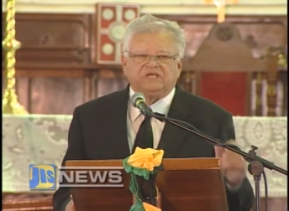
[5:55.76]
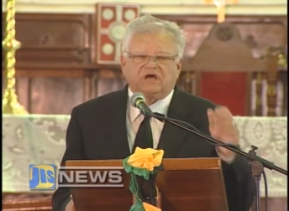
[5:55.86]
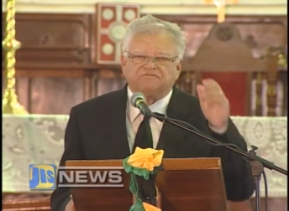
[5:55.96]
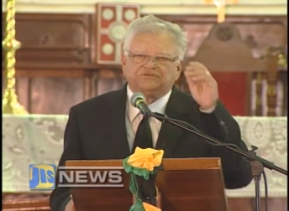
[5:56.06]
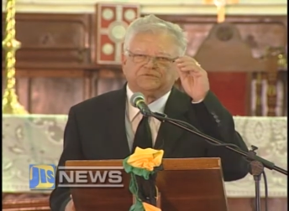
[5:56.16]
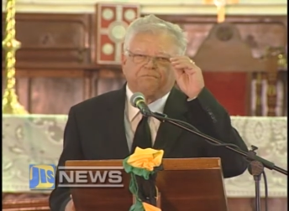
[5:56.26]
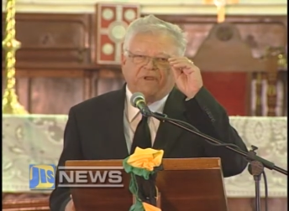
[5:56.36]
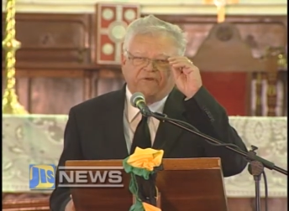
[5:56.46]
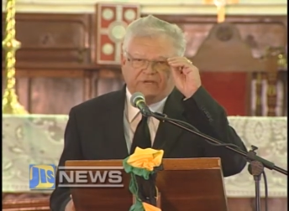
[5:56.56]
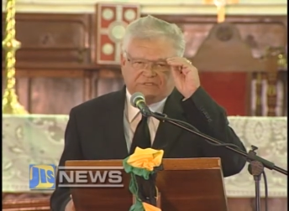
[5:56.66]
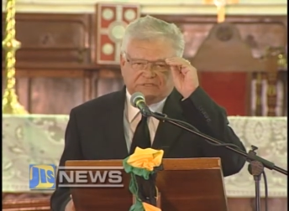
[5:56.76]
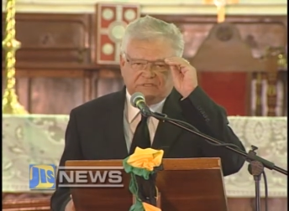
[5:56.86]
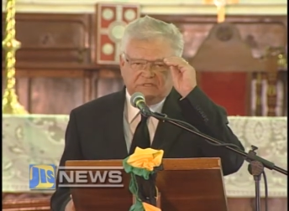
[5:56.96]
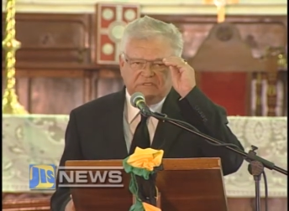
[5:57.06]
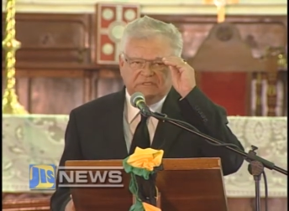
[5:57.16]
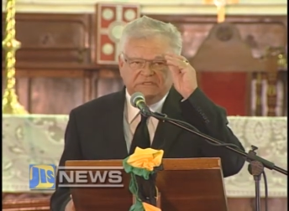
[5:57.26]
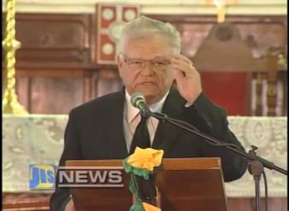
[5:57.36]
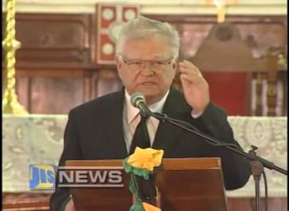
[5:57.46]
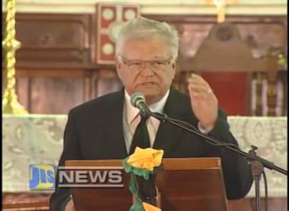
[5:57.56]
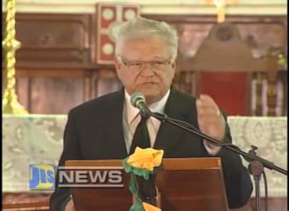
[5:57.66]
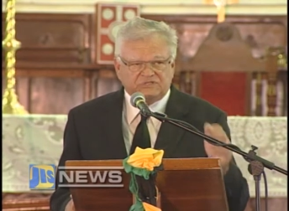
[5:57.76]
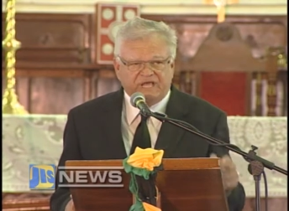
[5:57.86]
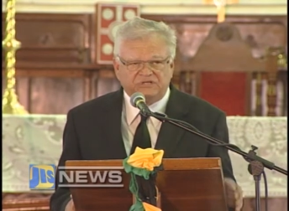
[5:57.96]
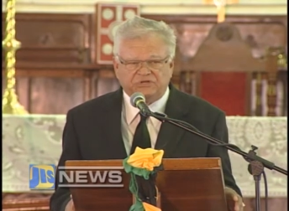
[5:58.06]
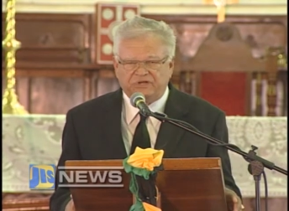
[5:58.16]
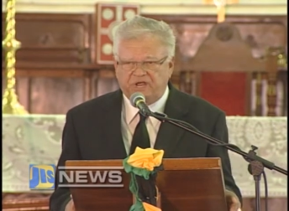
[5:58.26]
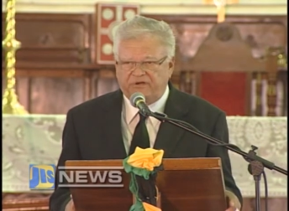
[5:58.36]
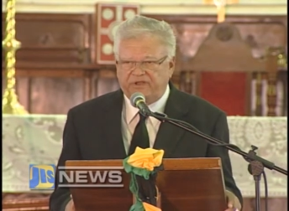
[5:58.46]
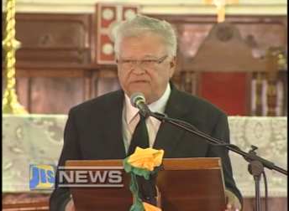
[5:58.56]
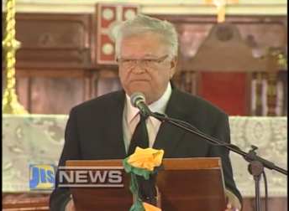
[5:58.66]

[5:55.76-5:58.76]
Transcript: of spirit is legendary.